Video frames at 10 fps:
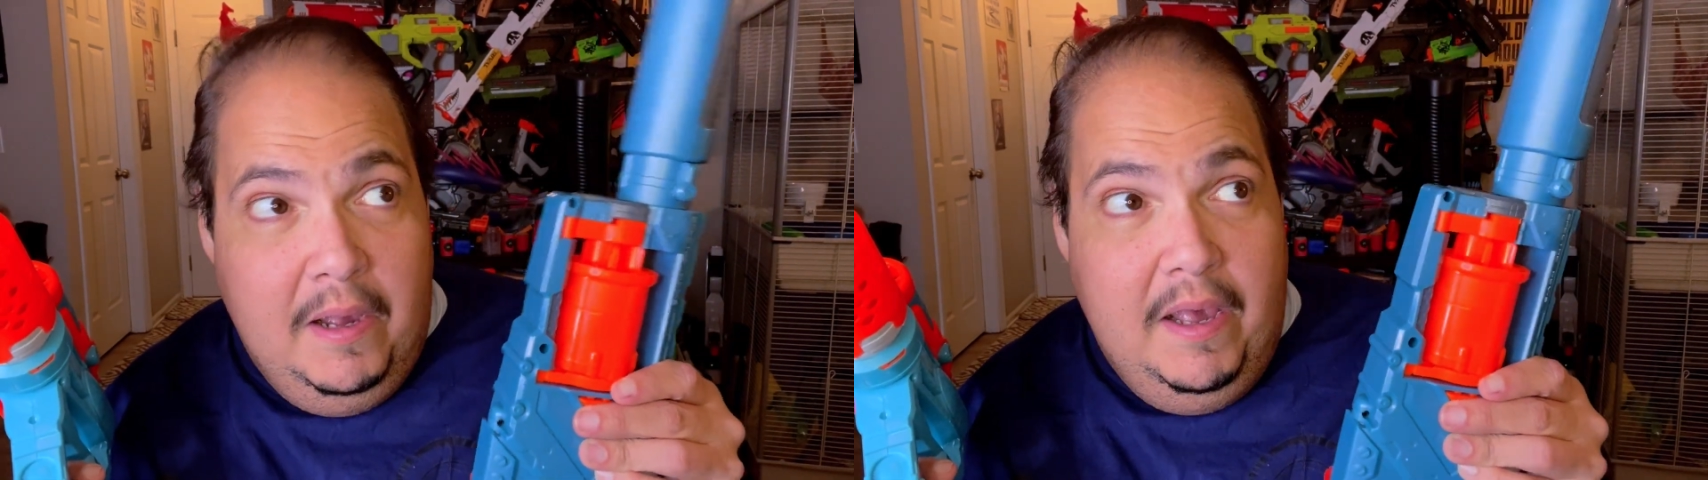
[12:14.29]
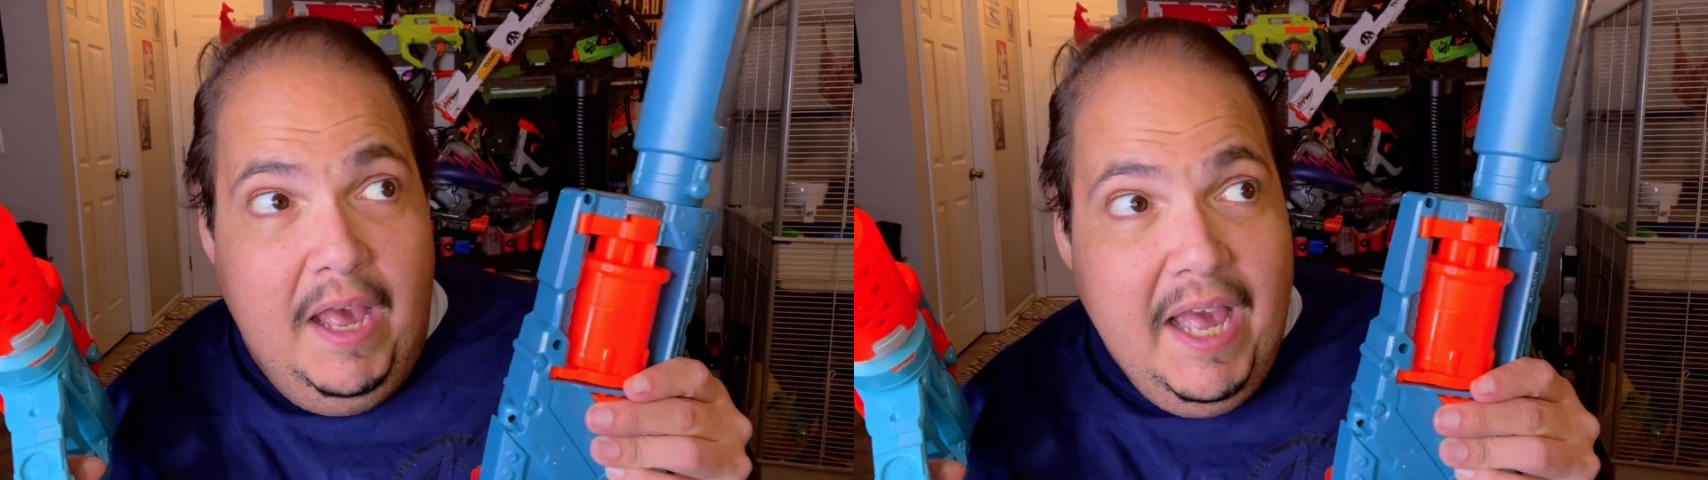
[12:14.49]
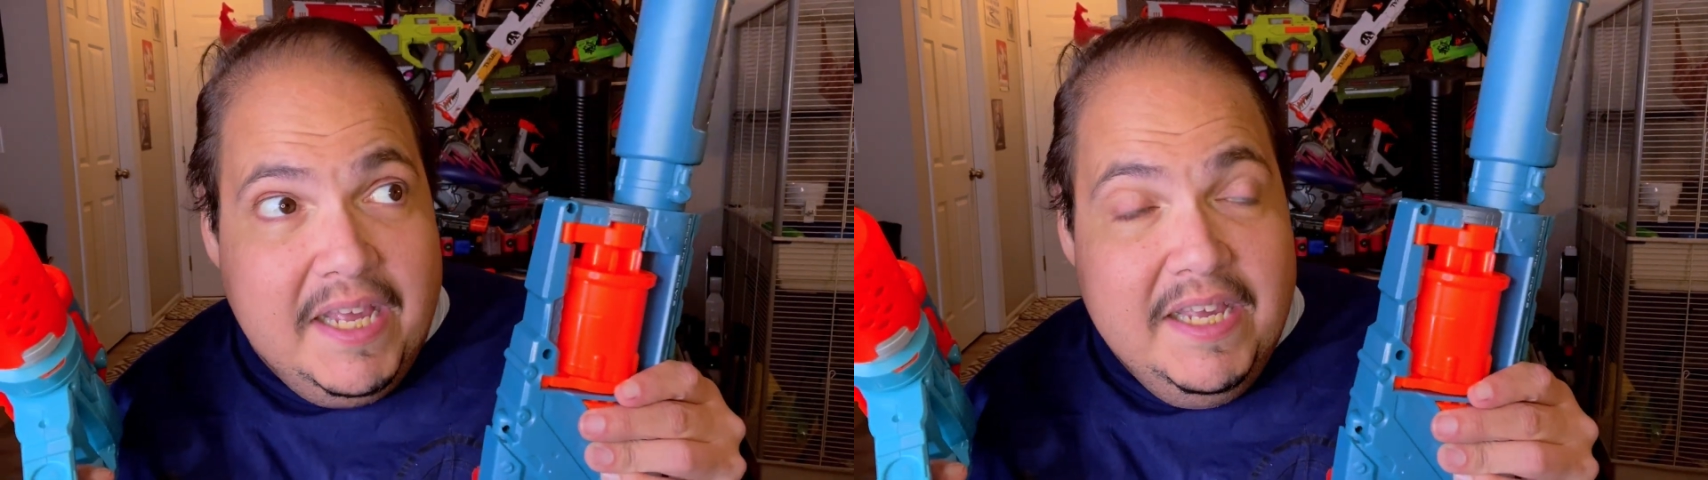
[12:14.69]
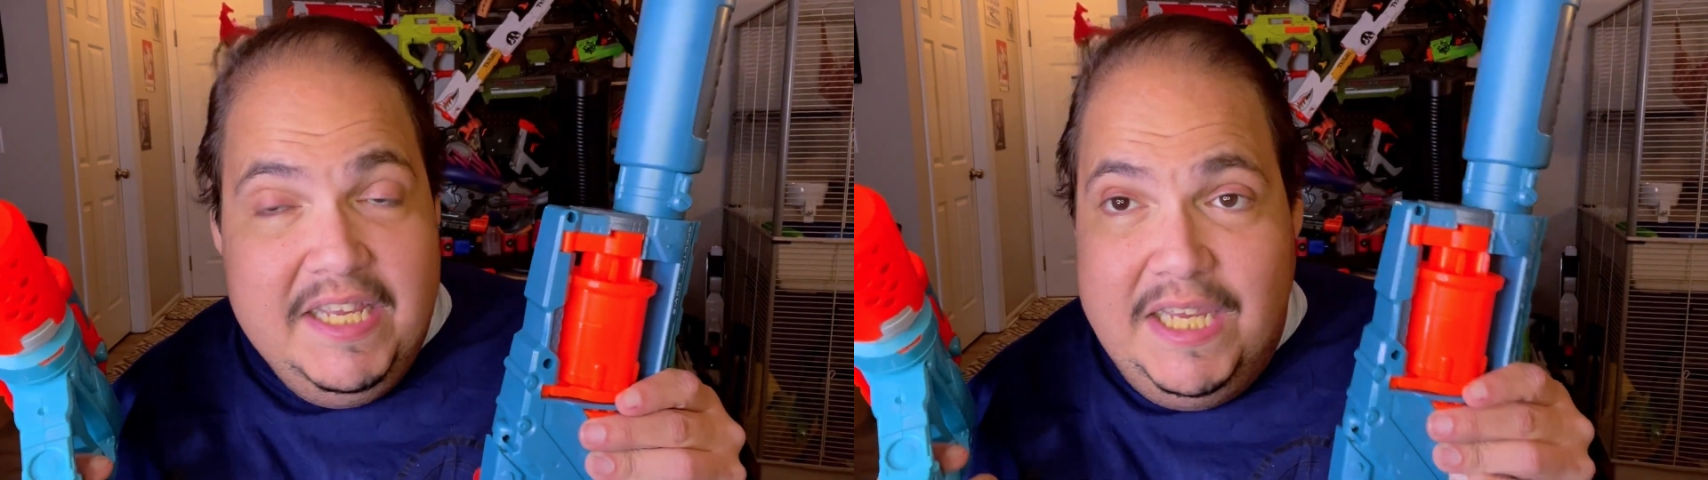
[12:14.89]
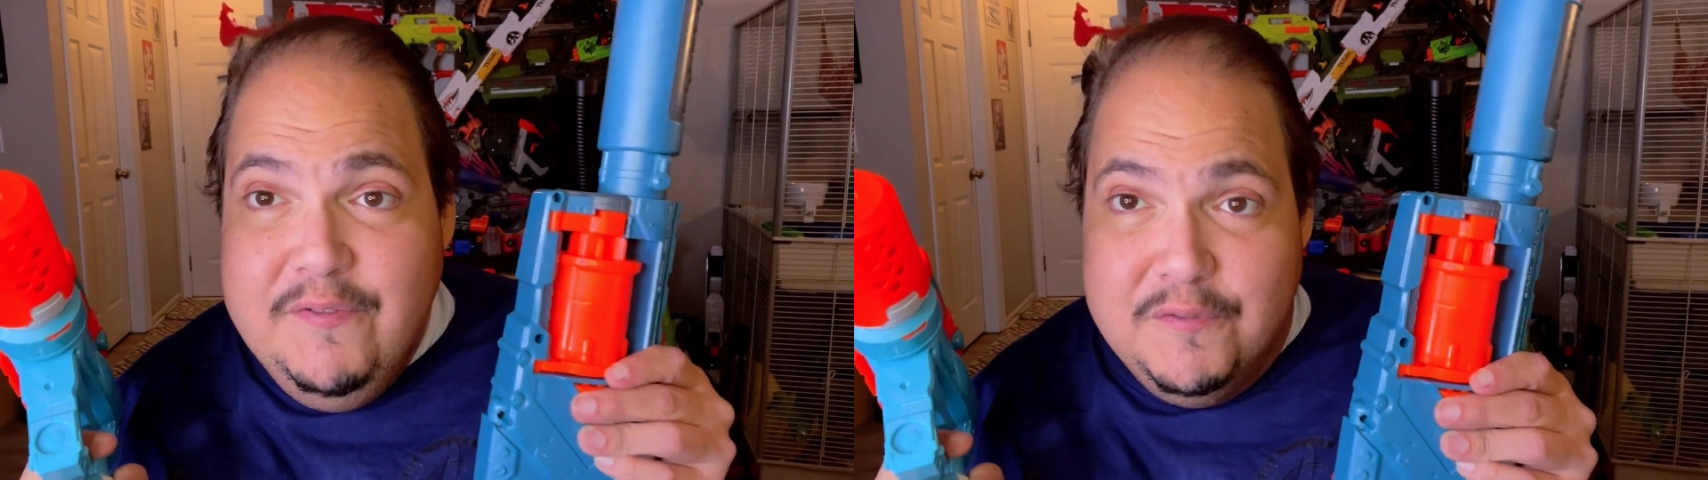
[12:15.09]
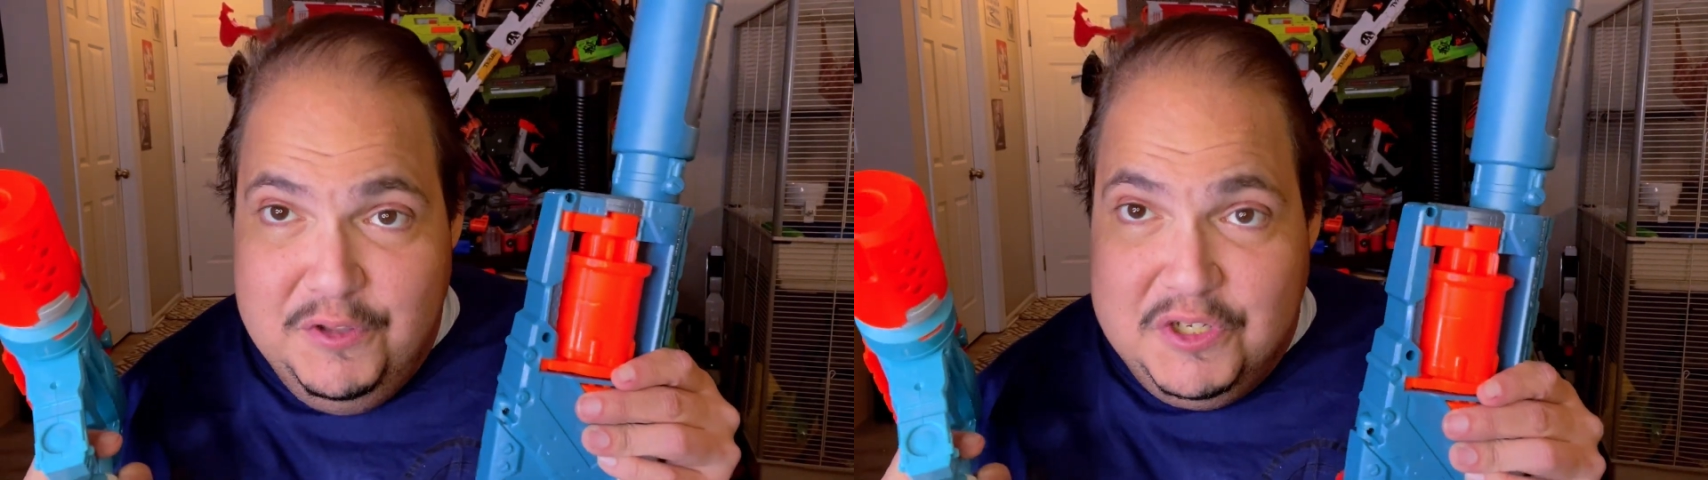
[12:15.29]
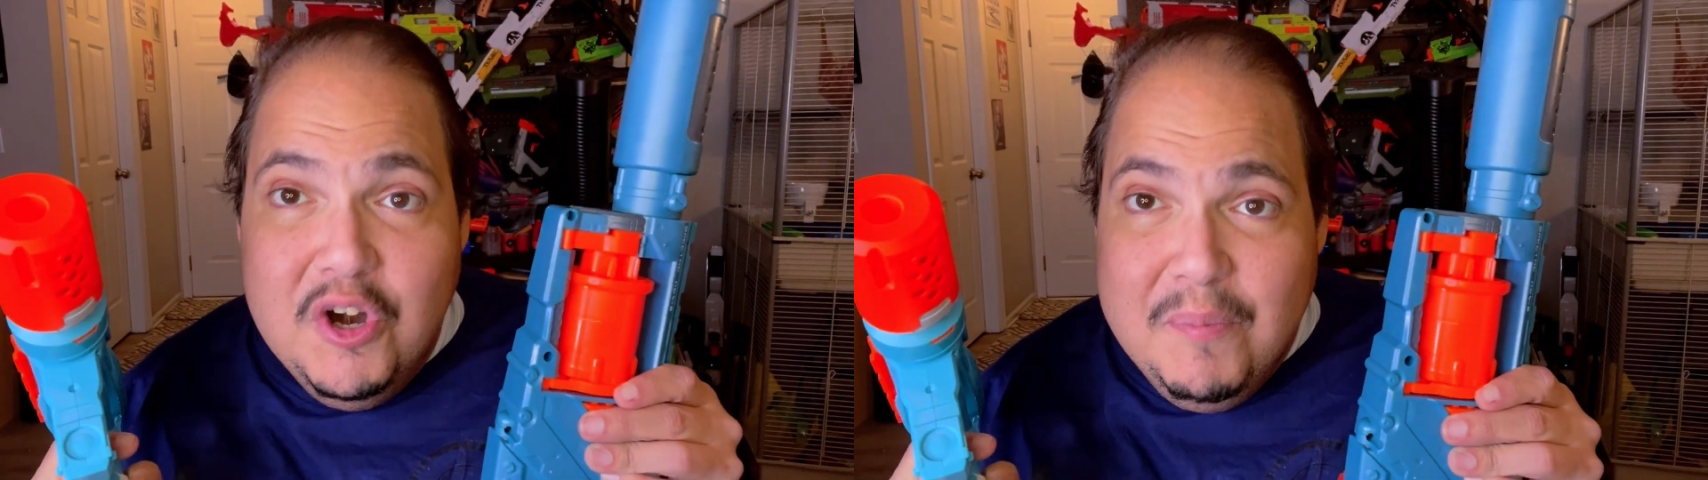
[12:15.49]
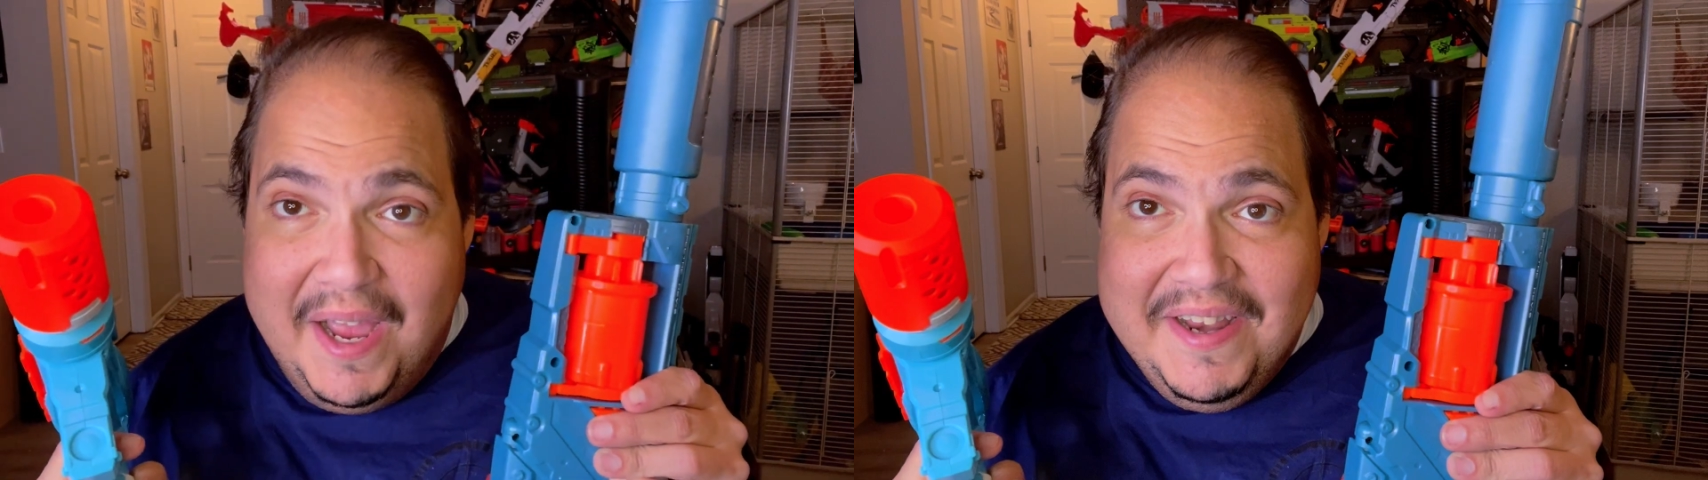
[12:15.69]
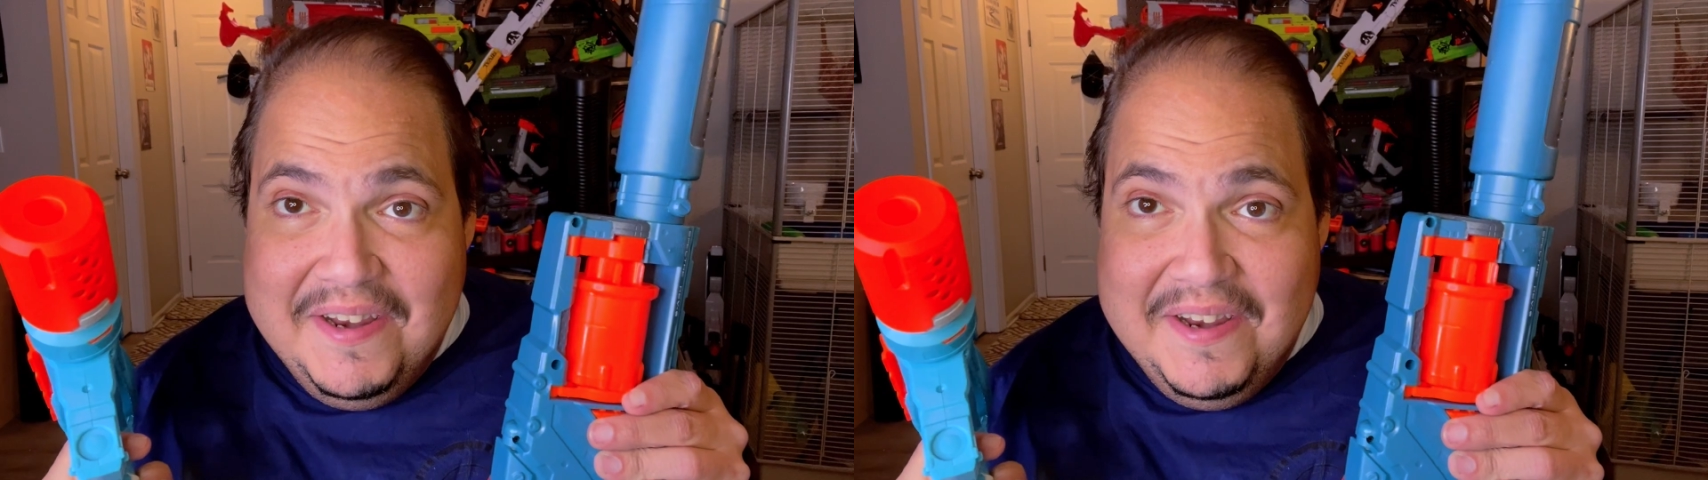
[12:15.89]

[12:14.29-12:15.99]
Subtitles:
Heck, even for the Turbine.